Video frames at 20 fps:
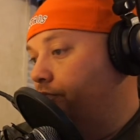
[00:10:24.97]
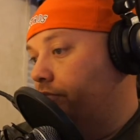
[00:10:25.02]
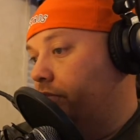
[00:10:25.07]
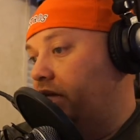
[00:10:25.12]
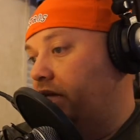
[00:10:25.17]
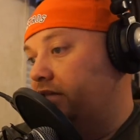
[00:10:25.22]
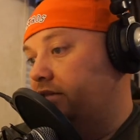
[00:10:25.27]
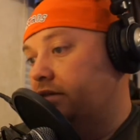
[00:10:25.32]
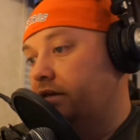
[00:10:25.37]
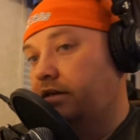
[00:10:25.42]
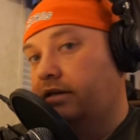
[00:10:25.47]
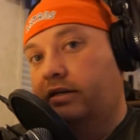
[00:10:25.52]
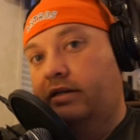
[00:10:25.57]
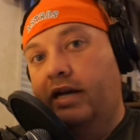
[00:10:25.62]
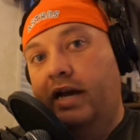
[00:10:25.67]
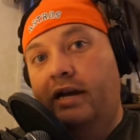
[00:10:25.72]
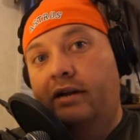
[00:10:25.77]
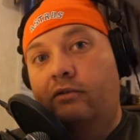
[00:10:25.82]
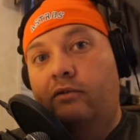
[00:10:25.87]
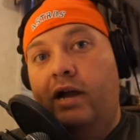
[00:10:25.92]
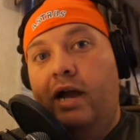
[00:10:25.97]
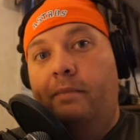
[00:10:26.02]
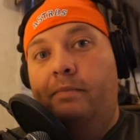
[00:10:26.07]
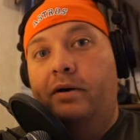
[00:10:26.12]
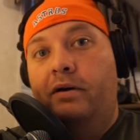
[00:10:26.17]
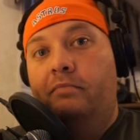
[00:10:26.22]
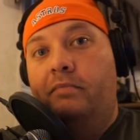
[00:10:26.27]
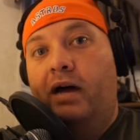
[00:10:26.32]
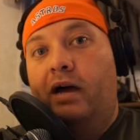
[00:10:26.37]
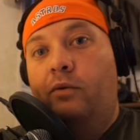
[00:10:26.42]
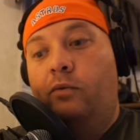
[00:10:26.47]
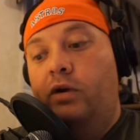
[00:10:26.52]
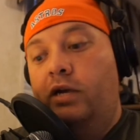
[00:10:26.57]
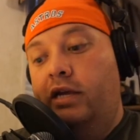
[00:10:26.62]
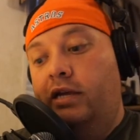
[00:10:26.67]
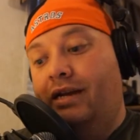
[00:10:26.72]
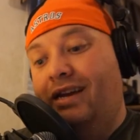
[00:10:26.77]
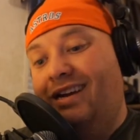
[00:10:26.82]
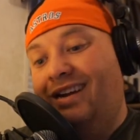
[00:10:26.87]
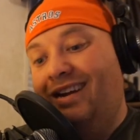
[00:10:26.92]
that's gonna kind of wrap up my
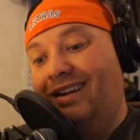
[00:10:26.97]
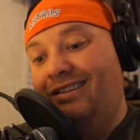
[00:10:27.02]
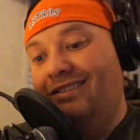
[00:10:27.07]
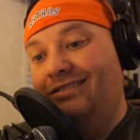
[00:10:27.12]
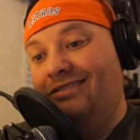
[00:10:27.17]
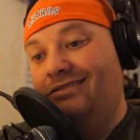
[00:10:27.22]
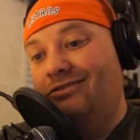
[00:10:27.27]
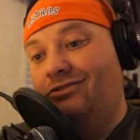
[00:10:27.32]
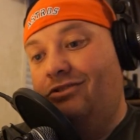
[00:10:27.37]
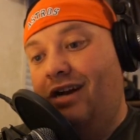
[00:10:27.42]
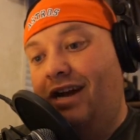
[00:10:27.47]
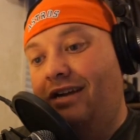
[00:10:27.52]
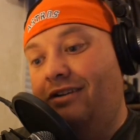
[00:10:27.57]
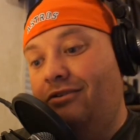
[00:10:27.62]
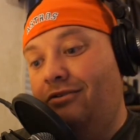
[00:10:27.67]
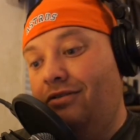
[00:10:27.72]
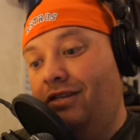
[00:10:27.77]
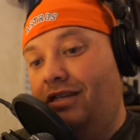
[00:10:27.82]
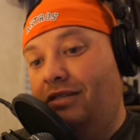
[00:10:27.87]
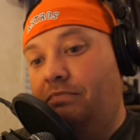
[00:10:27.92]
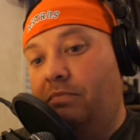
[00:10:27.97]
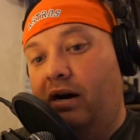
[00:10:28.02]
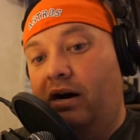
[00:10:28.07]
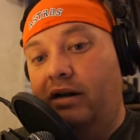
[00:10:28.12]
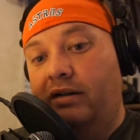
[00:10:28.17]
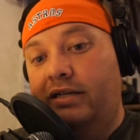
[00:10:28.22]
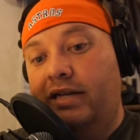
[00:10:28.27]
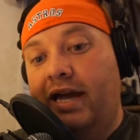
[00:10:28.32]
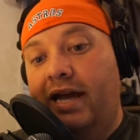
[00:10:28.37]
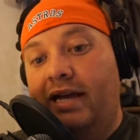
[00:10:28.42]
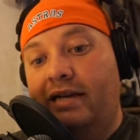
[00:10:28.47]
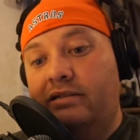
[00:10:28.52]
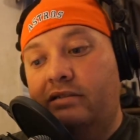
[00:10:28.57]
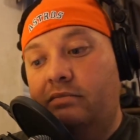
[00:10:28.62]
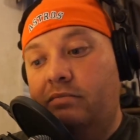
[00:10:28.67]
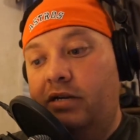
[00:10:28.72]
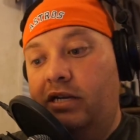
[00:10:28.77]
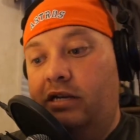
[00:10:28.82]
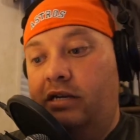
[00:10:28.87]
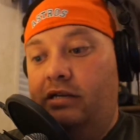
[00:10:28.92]
week. I kind of try and do these podcasts to
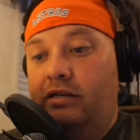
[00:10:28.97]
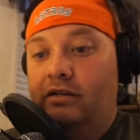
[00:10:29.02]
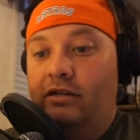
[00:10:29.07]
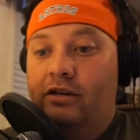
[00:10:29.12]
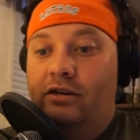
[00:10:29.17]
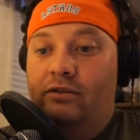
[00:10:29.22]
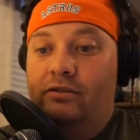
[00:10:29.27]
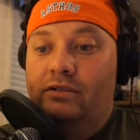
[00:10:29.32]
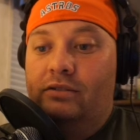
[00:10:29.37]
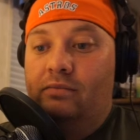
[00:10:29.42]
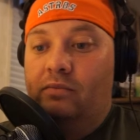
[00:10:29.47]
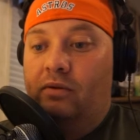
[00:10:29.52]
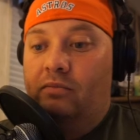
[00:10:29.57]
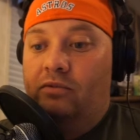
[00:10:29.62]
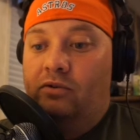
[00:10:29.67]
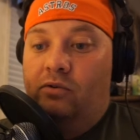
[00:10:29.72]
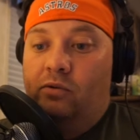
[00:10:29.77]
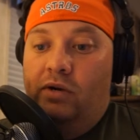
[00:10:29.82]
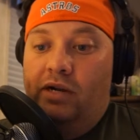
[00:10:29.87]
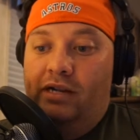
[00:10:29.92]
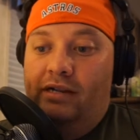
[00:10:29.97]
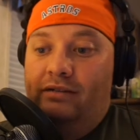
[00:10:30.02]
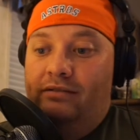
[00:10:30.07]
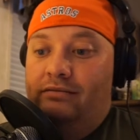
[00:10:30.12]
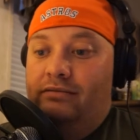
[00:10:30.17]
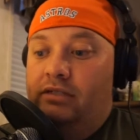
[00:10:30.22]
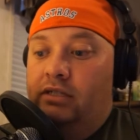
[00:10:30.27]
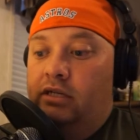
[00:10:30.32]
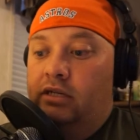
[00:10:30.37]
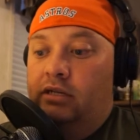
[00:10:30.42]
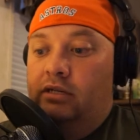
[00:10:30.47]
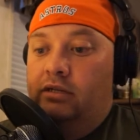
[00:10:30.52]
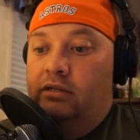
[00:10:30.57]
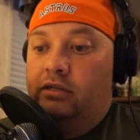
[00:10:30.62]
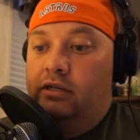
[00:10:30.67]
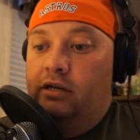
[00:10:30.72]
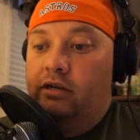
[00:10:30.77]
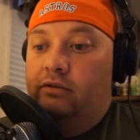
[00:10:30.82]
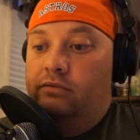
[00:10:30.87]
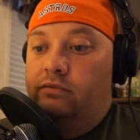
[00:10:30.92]
be, you know, somewhere between,
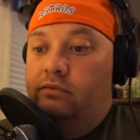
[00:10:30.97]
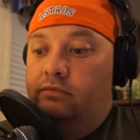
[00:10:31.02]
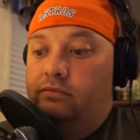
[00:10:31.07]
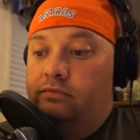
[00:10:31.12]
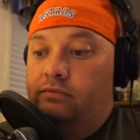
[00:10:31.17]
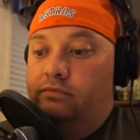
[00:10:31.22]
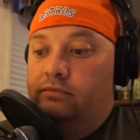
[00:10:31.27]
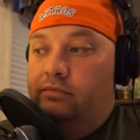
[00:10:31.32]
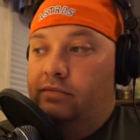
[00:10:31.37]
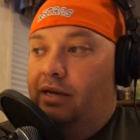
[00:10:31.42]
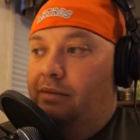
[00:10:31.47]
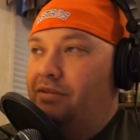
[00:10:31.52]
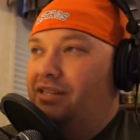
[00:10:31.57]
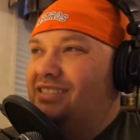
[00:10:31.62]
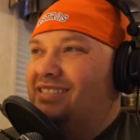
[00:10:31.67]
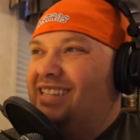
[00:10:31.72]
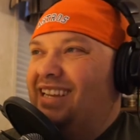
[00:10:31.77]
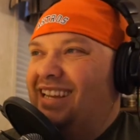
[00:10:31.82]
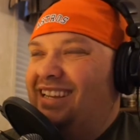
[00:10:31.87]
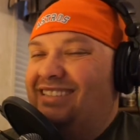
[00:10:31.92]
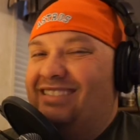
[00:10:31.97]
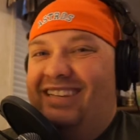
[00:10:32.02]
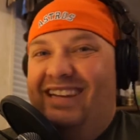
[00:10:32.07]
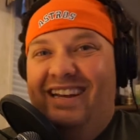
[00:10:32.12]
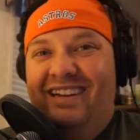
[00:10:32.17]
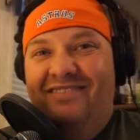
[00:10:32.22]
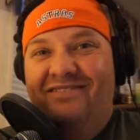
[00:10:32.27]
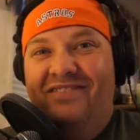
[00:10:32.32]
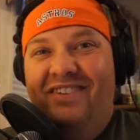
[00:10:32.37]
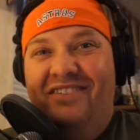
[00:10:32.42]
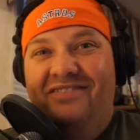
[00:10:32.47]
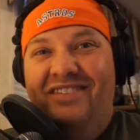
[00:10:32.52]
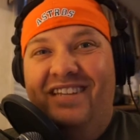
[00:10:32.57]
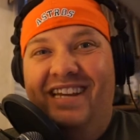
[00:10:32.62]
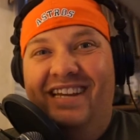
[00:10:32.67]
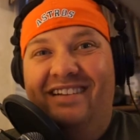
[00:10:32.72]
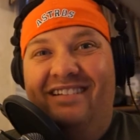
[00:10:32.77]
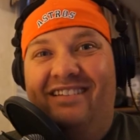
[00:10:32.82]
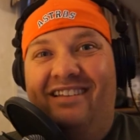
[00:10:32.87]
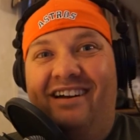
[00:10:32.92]
you know, I've been saying 10 and
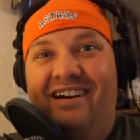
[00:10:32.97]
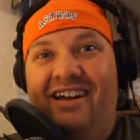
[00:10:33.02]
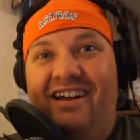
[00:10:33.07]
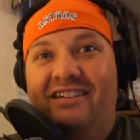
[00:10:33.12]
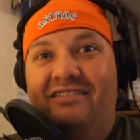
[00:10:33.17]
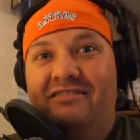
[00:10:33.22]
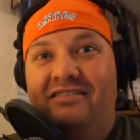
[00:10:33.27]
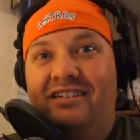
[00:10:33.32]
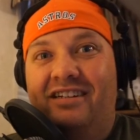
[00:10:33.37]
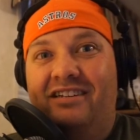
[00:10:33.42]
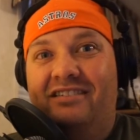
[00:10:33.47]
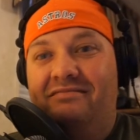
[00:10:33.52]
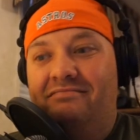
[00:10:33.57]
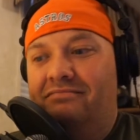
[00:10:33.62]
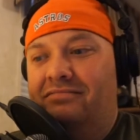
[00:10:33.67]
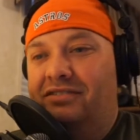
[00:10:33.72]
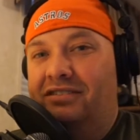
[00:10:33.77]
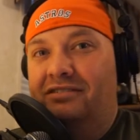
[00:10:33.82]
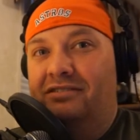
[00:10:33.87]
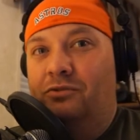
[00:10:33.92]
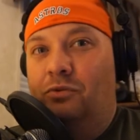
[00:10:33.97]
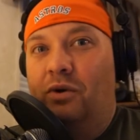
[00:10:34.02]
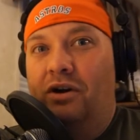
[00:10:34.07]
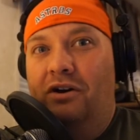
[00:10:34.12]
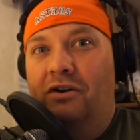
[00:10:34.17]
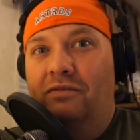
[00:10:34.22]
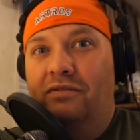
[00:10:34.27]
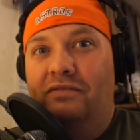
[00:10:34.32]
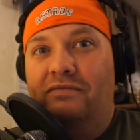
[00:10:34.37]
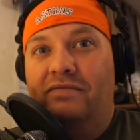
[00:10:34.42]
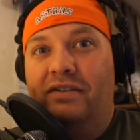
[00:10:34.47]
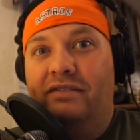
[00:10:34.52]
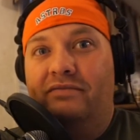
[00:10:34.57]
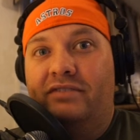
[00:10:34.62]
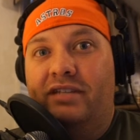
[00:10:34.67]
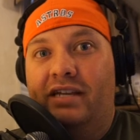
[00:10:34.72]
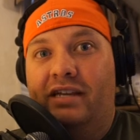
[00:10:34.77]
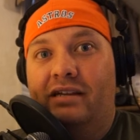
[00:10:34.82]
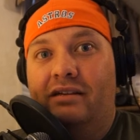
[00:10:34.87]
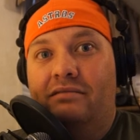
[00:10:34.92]
15 a lot, and 12 and
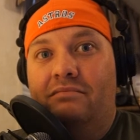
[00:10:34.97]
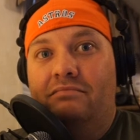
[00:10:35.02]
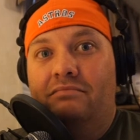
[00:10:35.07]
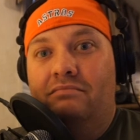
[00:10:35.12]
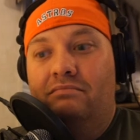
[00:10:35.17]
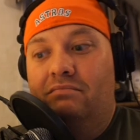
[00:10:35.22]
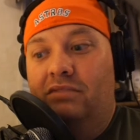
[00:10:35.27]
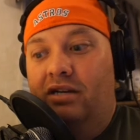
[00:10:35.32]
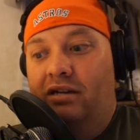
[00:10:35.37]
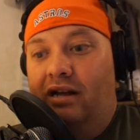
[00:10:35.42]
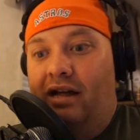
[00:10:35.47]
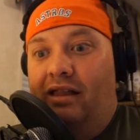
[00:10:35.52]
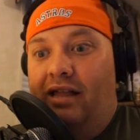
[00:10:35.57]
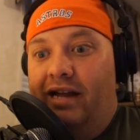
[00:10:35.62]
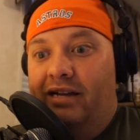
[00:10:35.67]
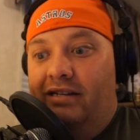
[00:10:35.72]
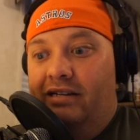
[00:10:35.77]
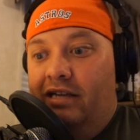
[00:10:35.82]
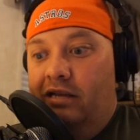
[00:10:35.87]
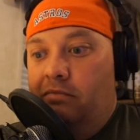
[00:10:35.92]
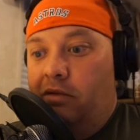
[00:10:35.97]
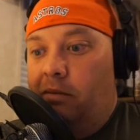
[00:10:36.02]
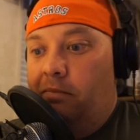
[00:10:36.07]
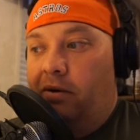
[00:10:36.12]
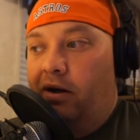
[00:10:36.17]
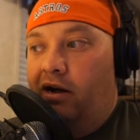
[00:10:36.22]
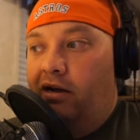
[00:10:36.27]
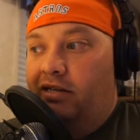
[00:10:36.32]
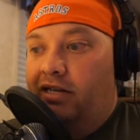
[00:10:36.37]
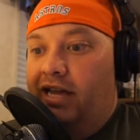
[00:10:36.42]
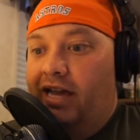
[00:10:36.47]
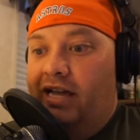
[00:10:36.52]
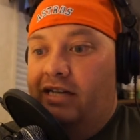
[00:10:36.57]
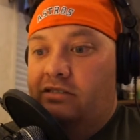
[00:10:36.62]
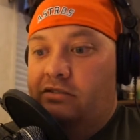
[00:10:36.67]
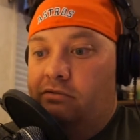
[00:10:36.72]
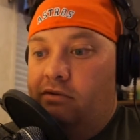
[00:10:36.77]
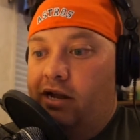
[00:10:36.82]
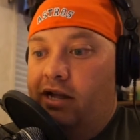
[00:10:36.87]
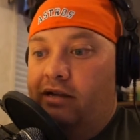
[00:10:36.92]
15, but I like to keep my
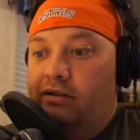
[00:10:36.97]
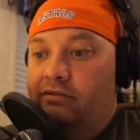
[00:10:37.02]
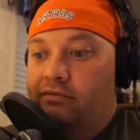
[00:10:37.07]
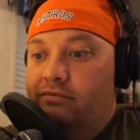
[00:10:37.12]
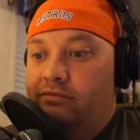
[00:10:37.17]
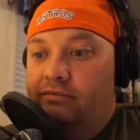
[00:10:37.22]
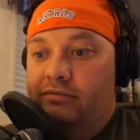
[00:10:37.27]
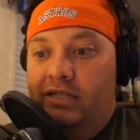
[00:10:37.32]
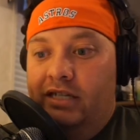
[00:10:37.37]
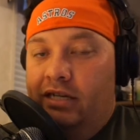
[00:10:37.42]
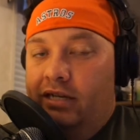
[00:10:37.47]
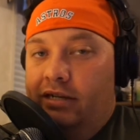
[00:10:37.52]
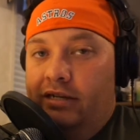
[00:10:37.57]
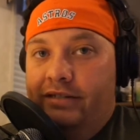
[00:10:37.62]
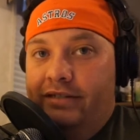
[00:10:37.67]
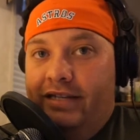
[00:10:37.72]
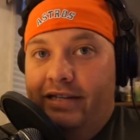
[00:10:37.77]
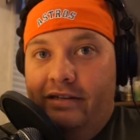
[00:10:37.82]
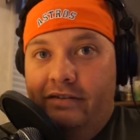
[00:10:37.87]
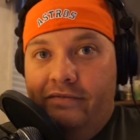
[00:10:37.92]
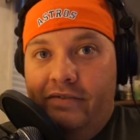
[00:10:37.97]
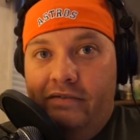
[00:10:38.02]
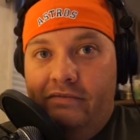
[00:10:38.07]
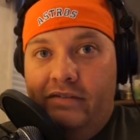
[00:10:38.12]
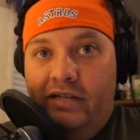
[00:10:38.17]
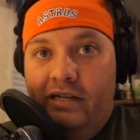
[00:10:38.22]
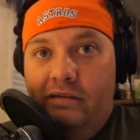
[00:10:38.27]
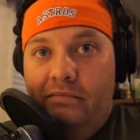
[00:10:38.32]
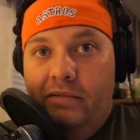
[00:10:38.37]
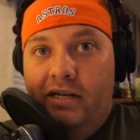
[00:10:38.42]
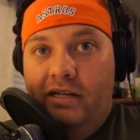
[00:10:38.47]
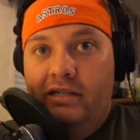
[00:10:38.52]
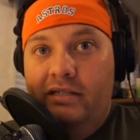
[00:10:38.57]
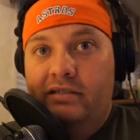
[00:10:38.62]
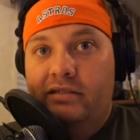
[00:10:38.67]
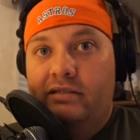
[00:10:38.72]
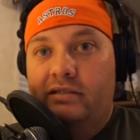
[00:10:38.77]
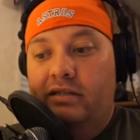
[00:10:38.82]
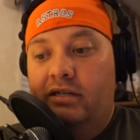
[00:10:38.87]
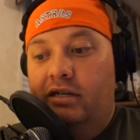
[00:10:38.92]
podcasts around 10 to 15
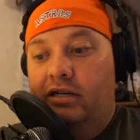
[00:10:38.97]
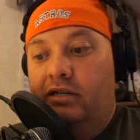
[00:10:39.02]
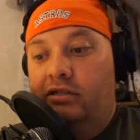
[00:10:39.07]
minutes.